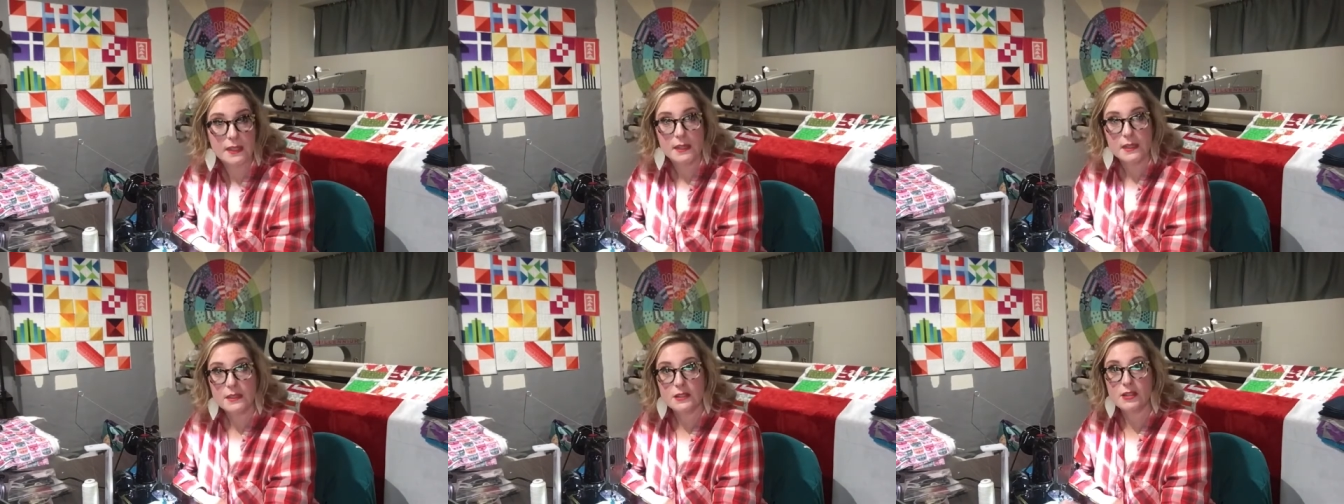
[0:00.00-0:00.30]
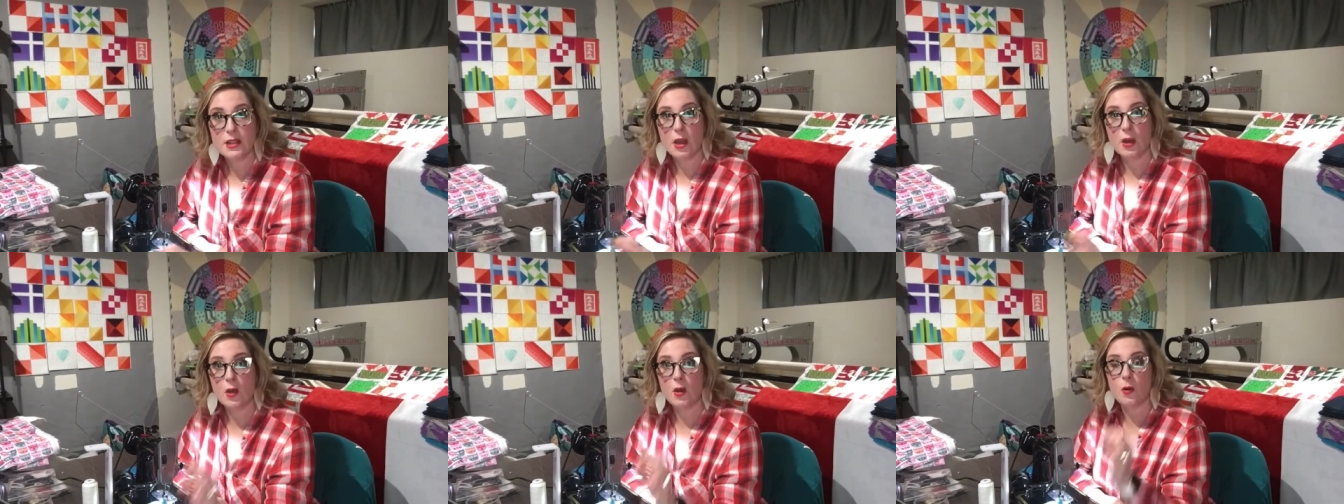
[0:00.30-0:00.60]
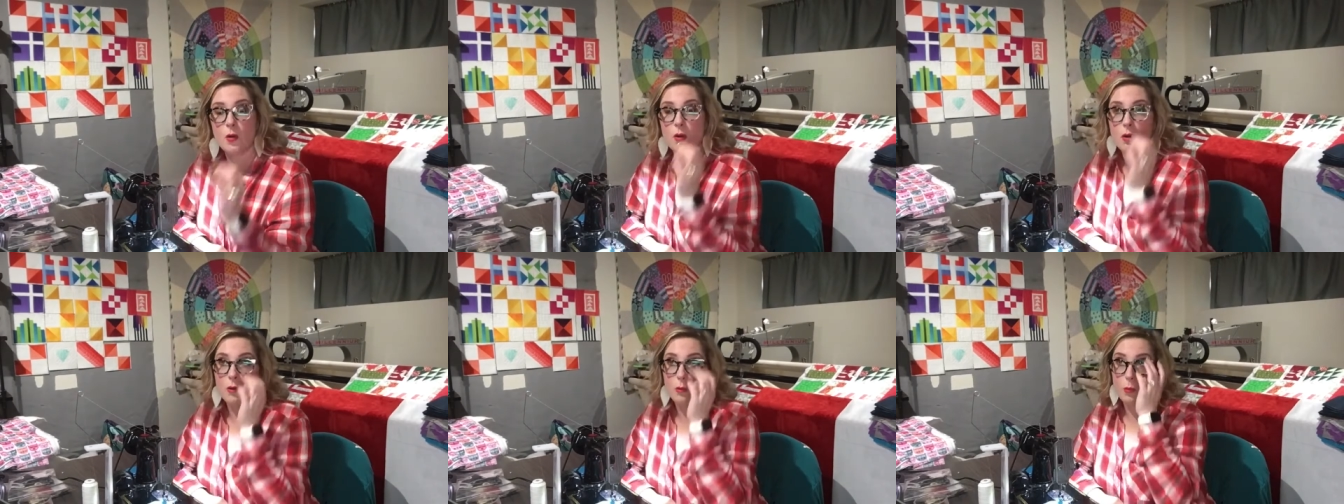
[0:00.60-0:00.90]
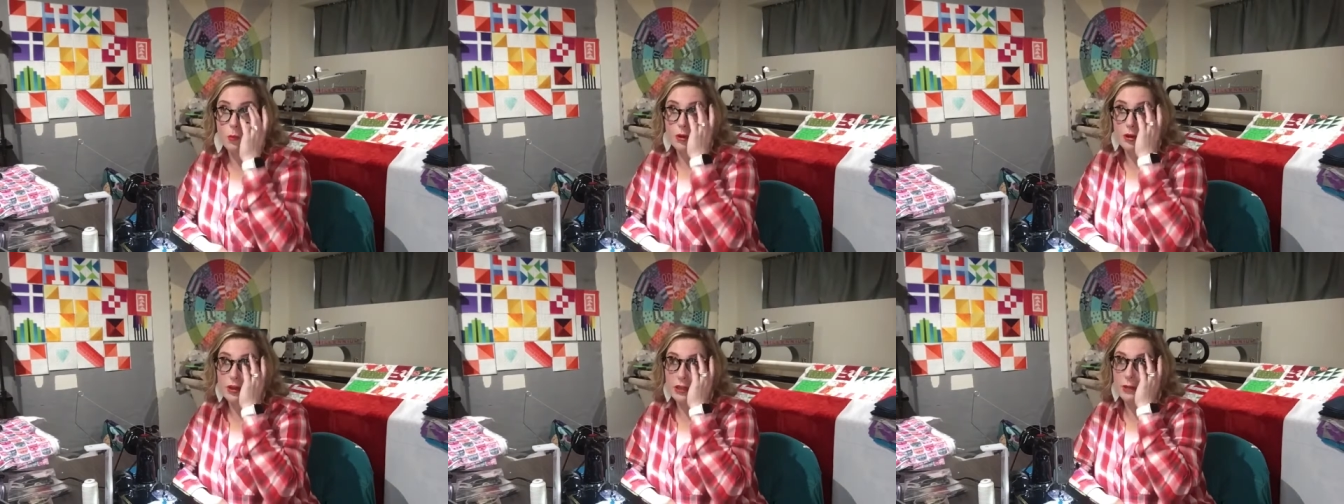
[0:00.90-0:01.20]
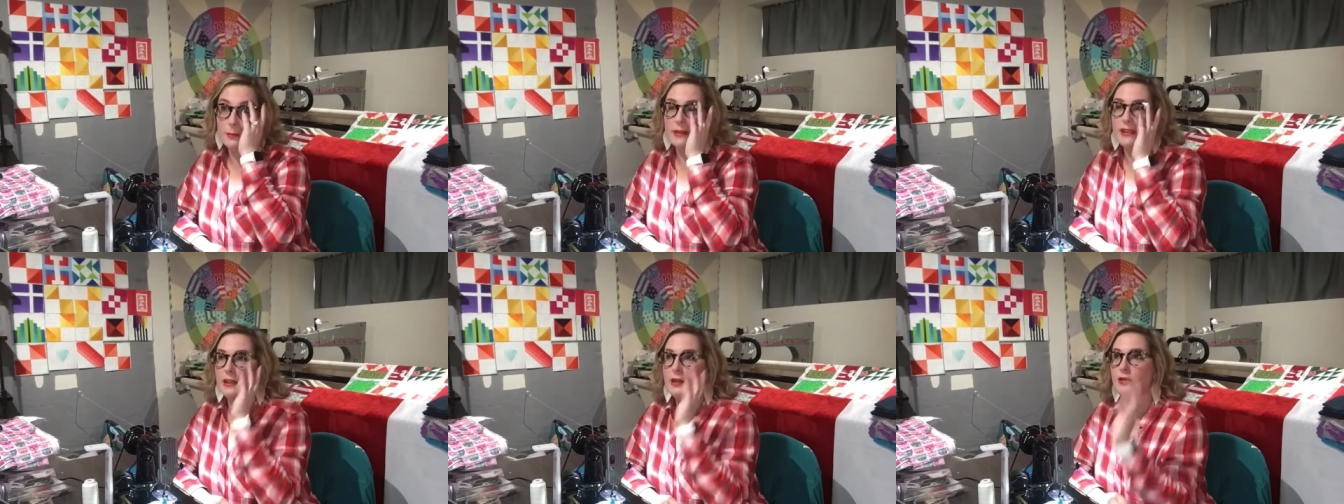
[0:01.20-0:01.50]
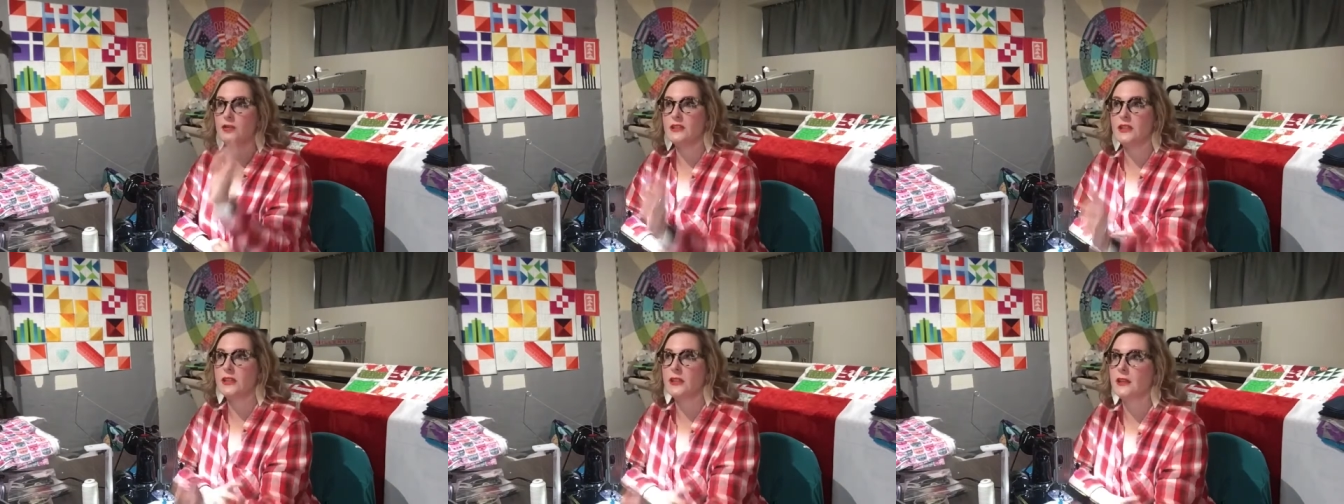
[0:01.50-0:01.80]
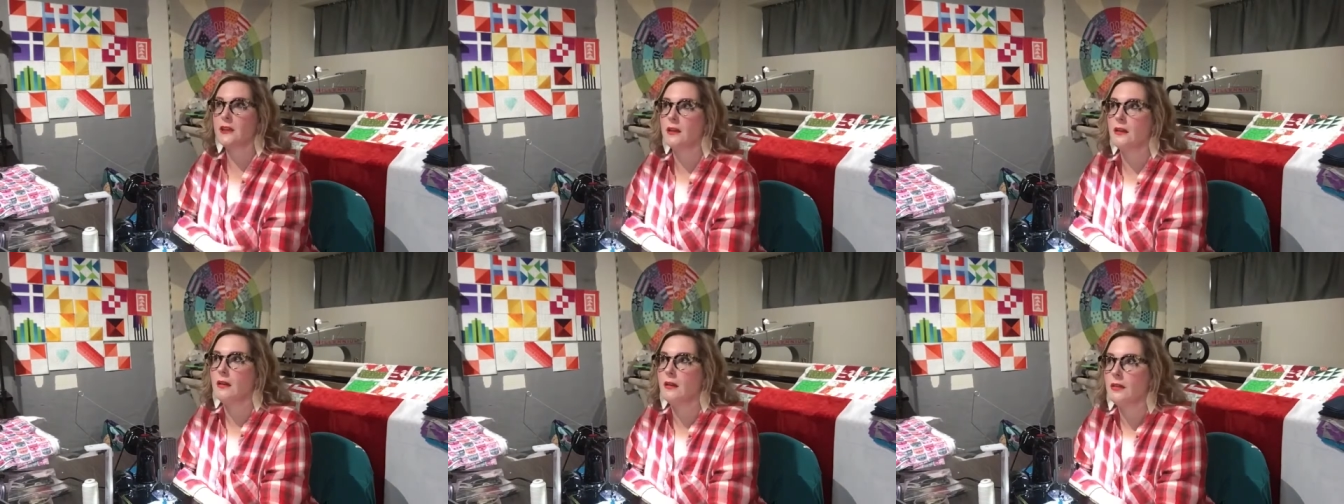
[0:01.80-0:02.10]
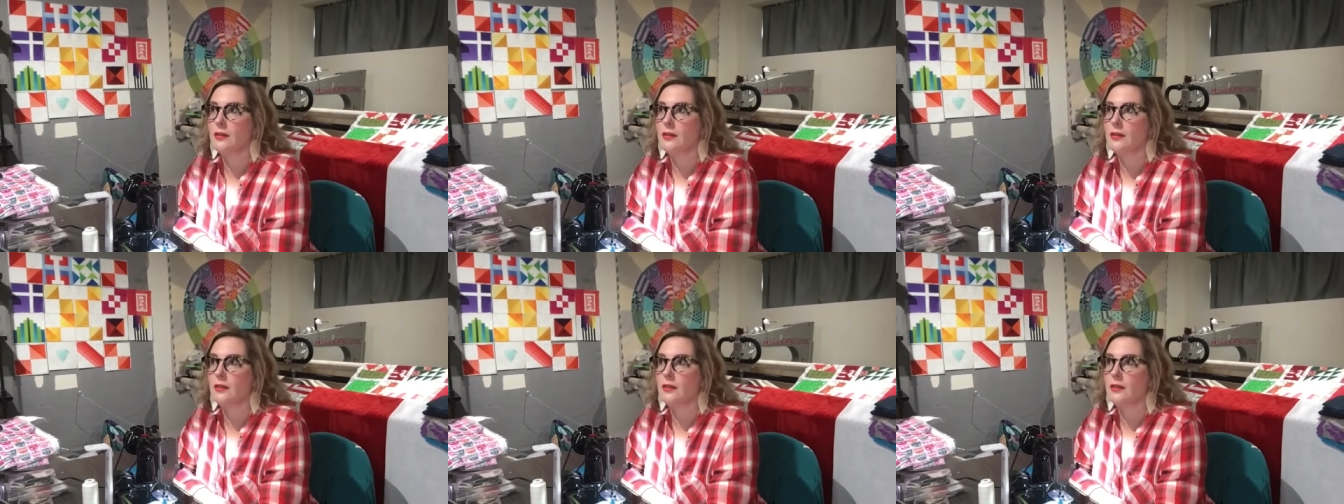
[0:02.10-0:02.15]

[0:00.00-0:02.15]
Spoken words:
So we're going to be using